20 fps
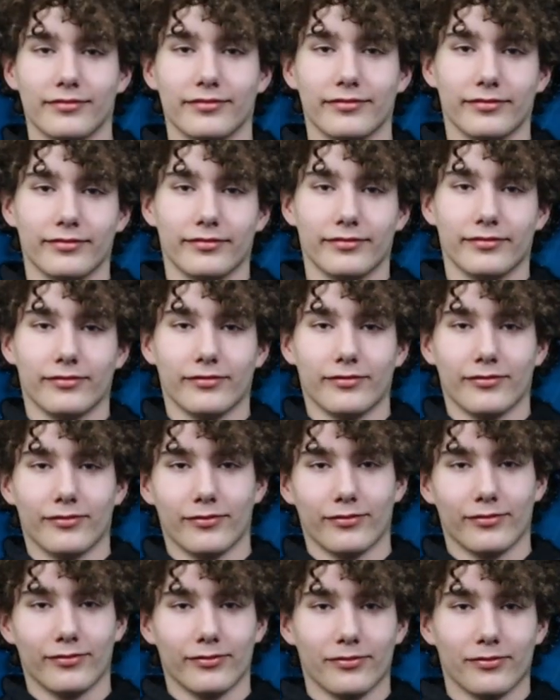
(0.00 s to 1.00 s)

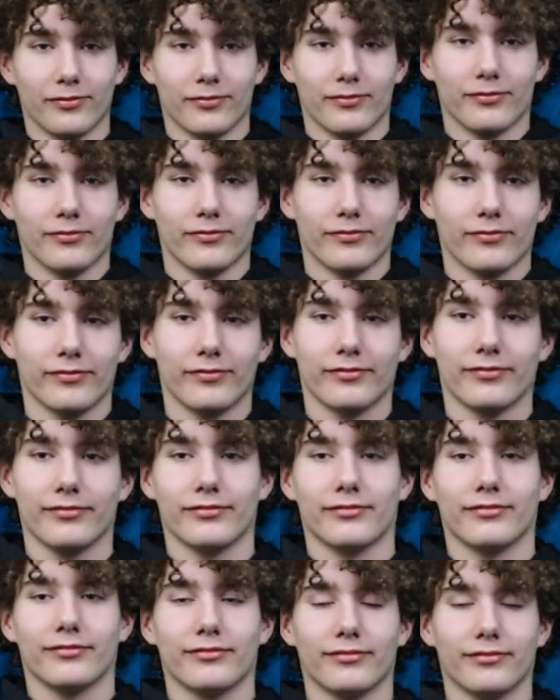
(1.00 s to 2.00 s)

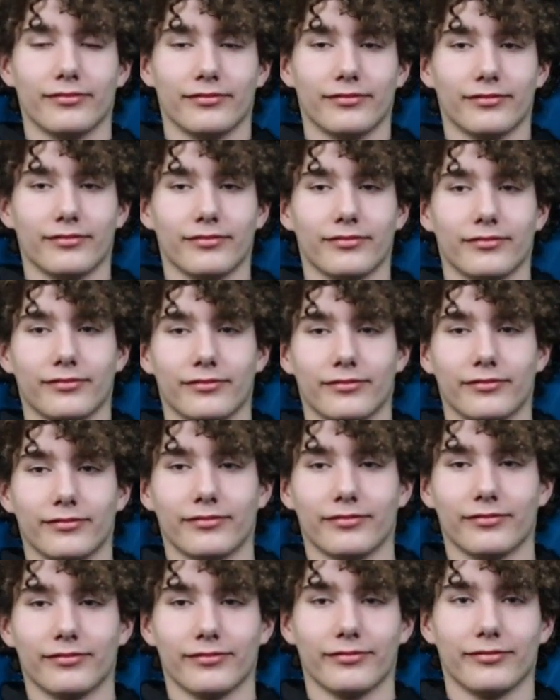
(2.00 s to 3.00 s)

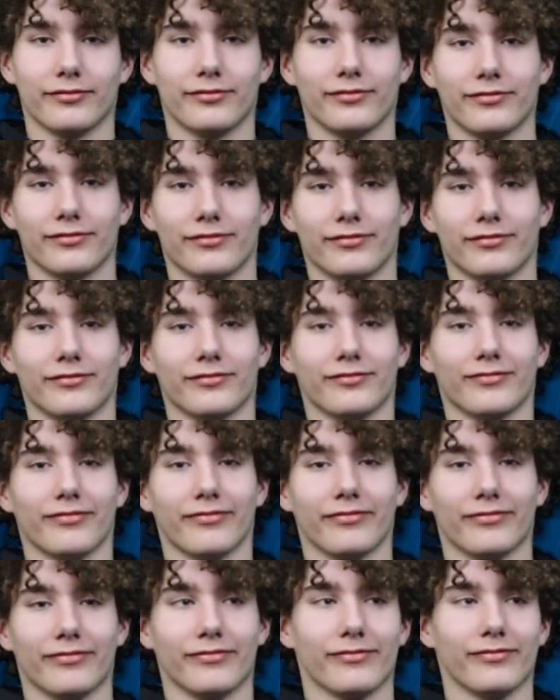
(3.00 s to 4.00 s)

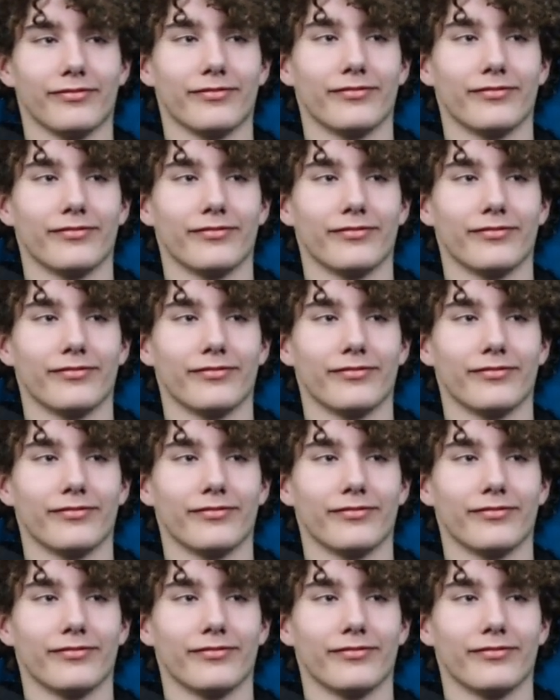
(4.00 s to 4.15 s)
(silent)